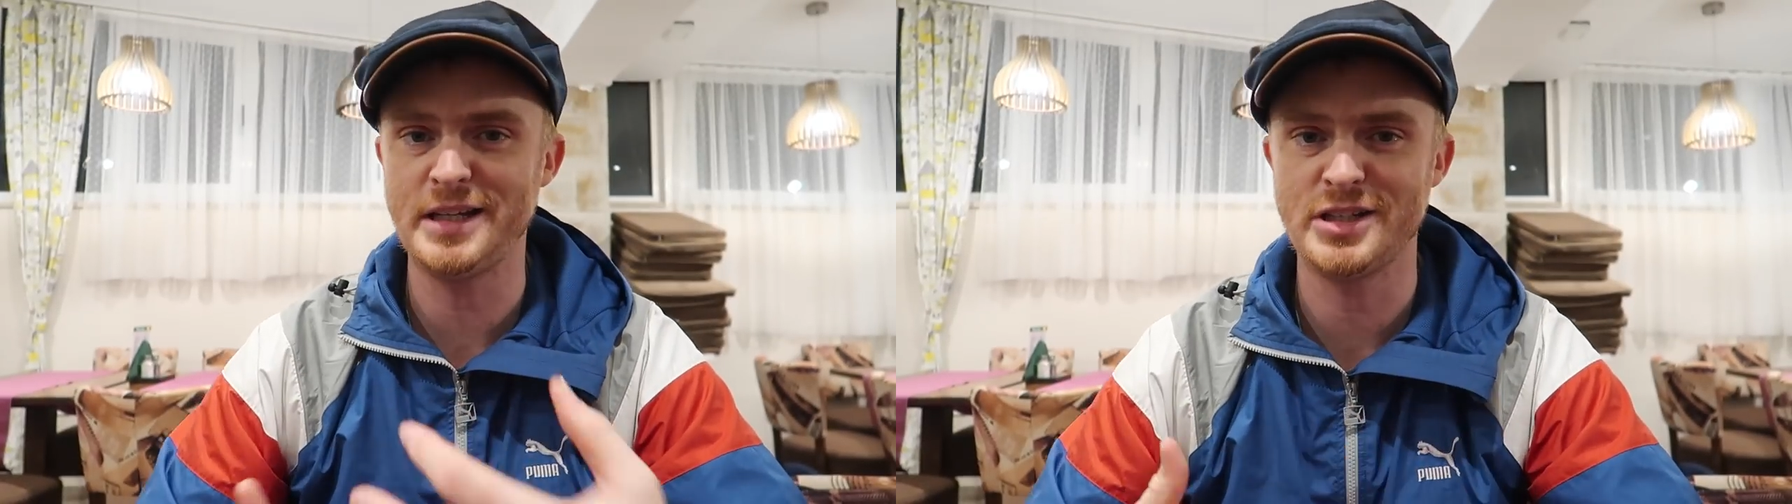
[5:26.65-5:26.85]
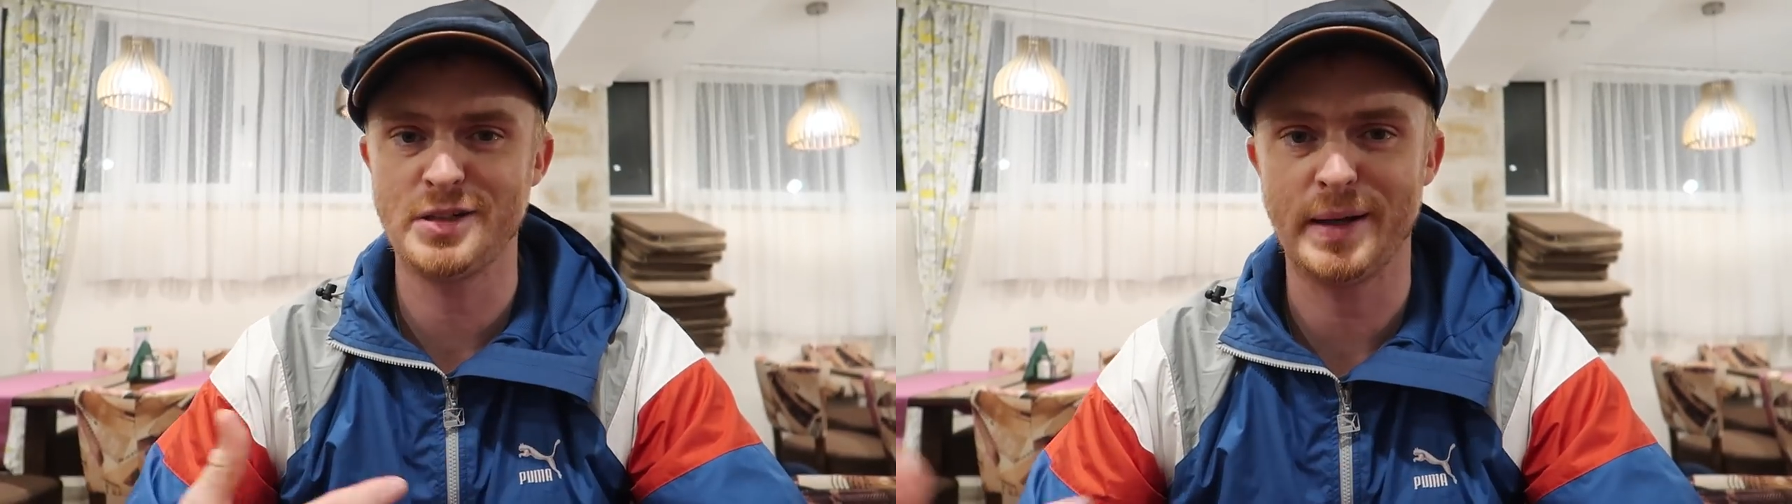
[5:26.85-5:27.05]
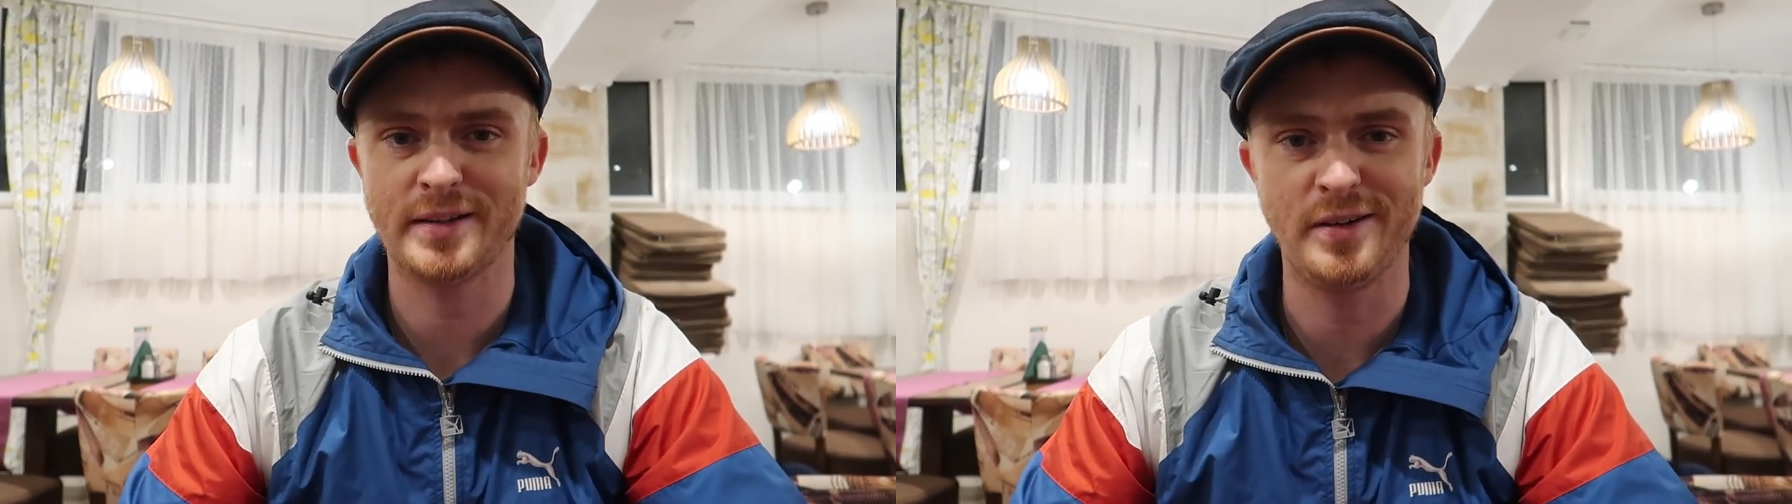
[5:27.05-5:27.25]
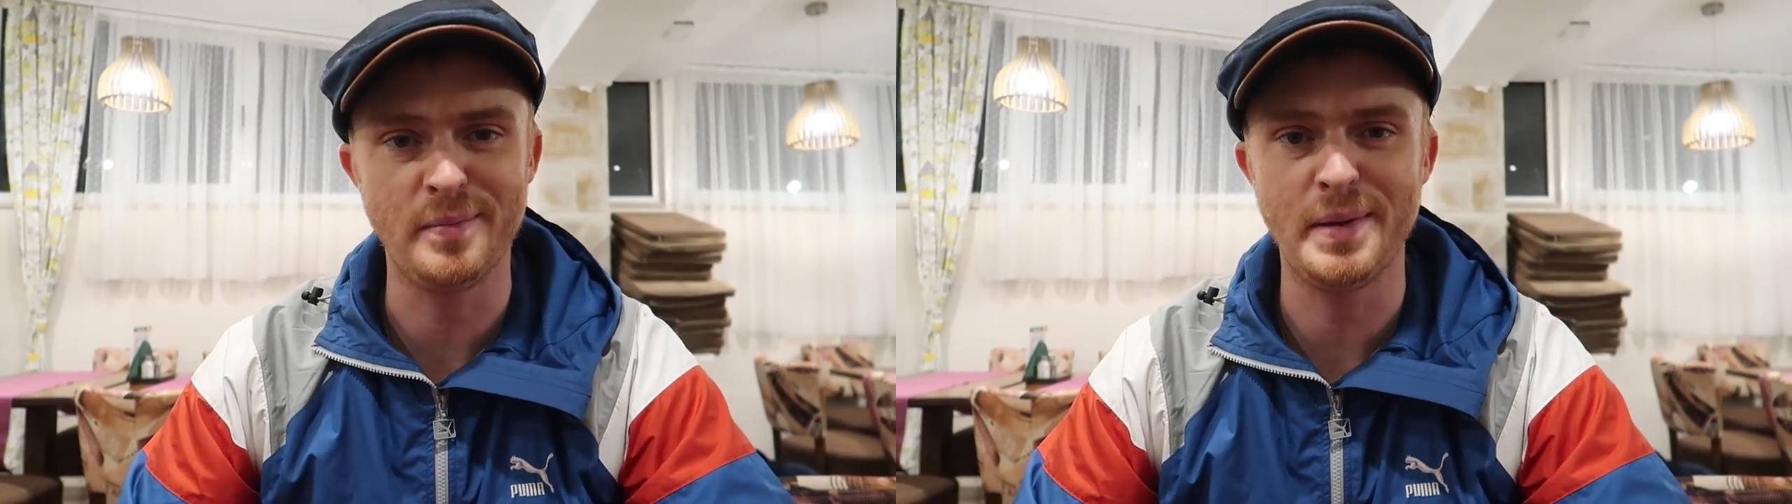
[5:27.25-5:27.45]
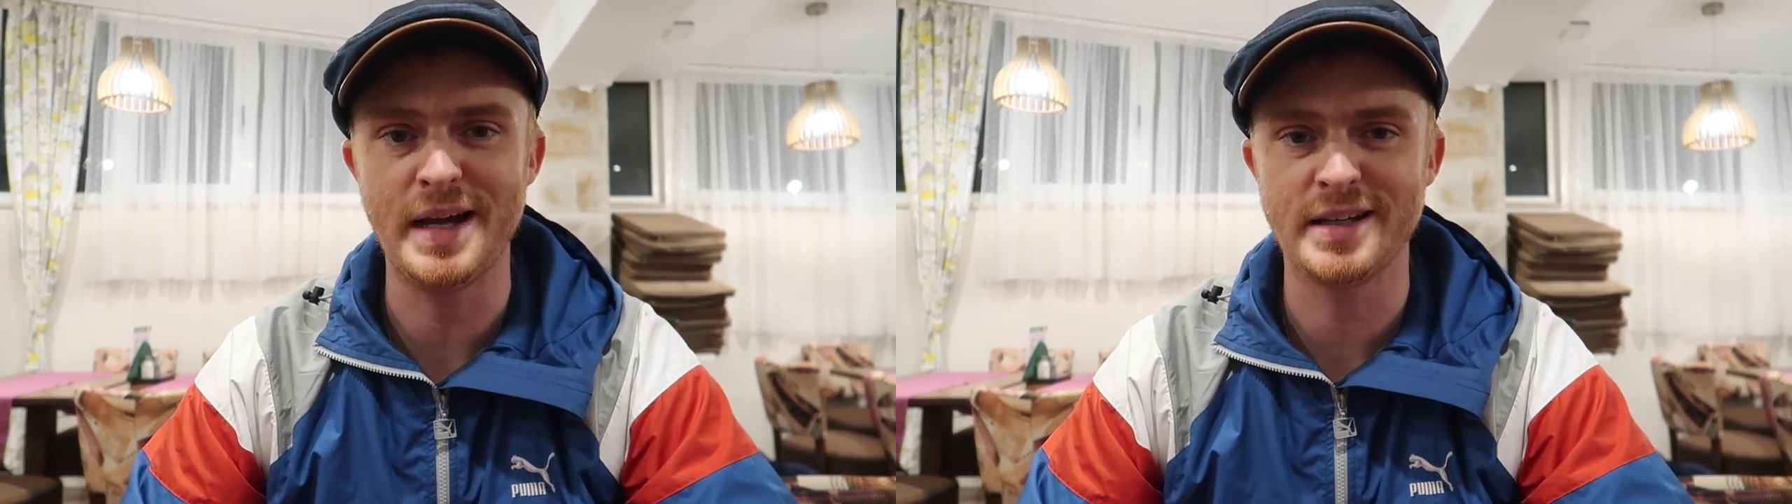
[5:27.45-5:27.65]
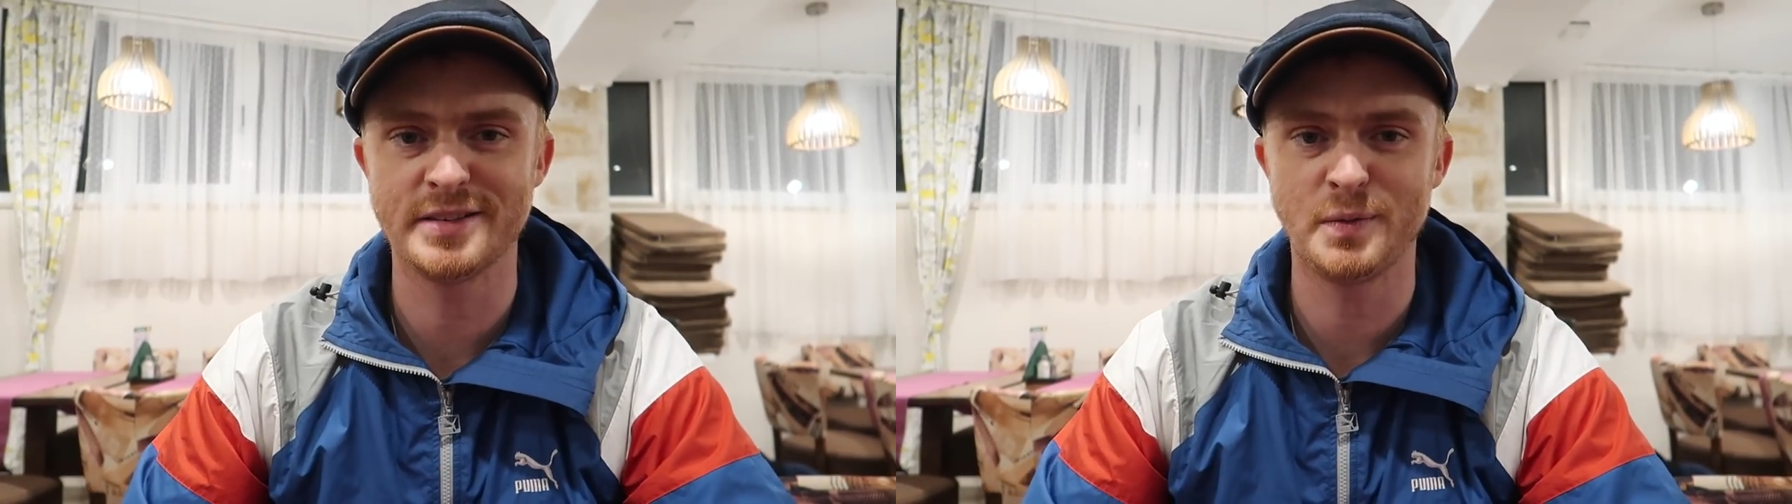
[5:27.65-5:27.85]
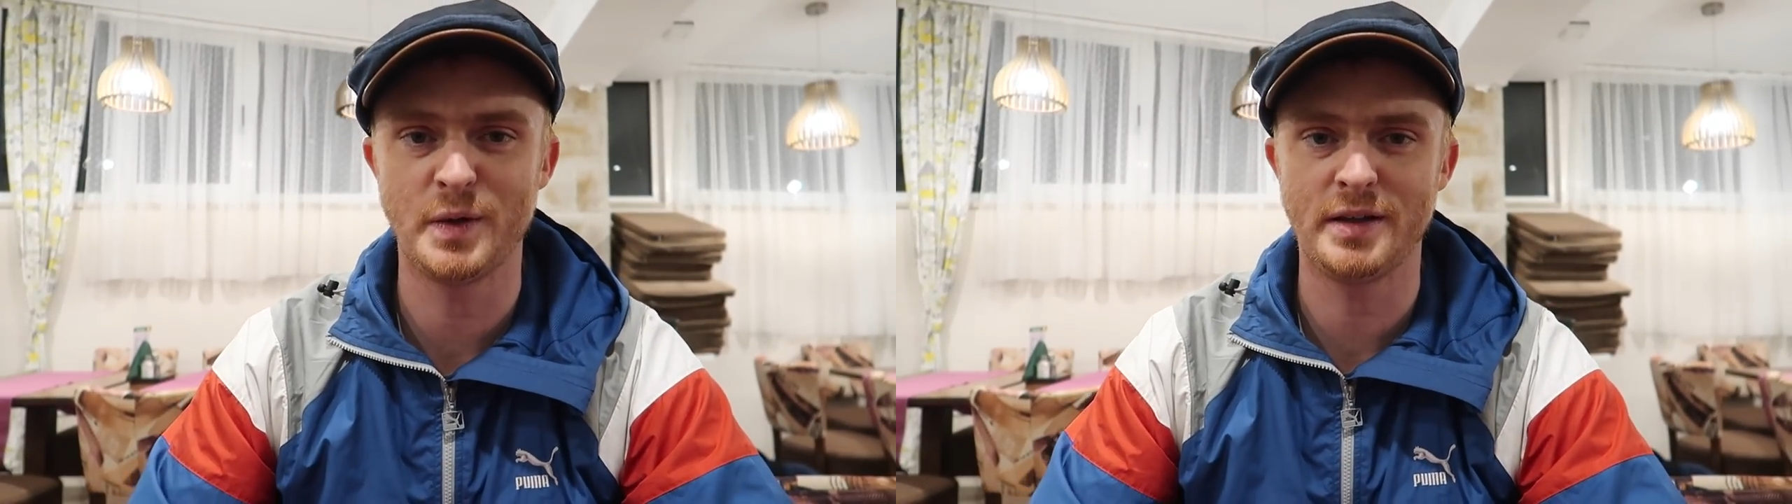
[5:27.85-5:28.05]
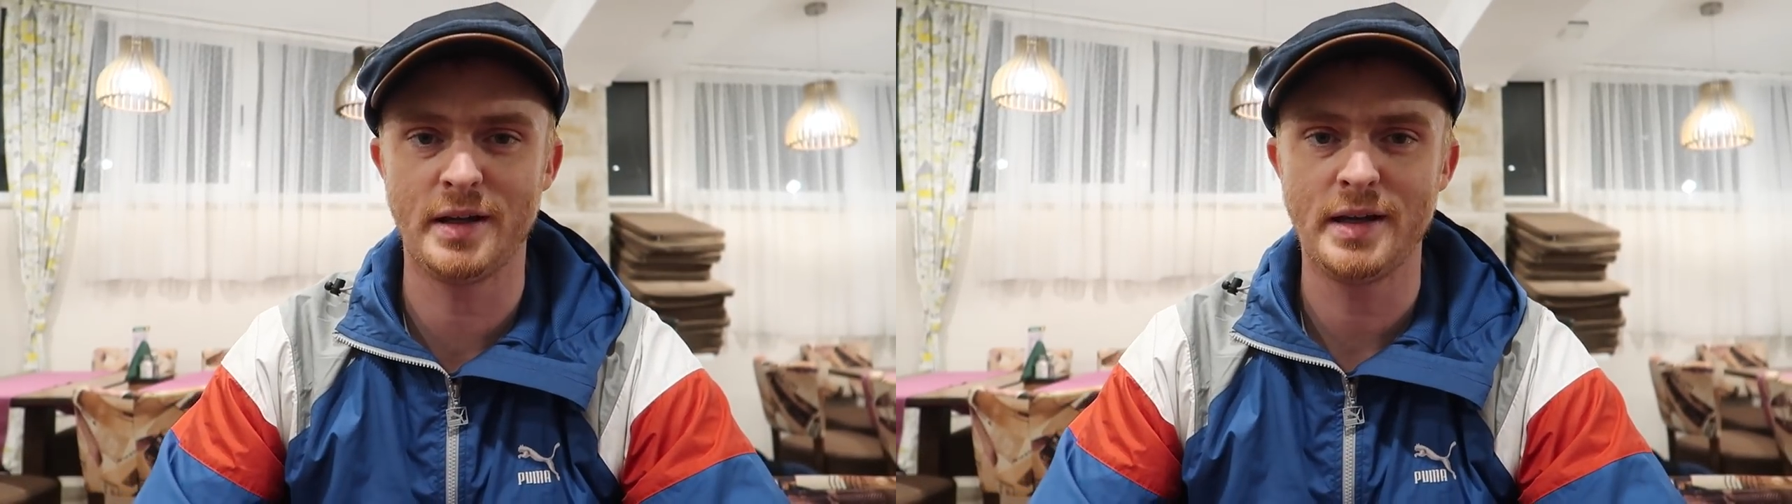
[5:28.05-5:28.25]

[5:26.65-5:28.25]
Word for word: inspected our bags and whatnot.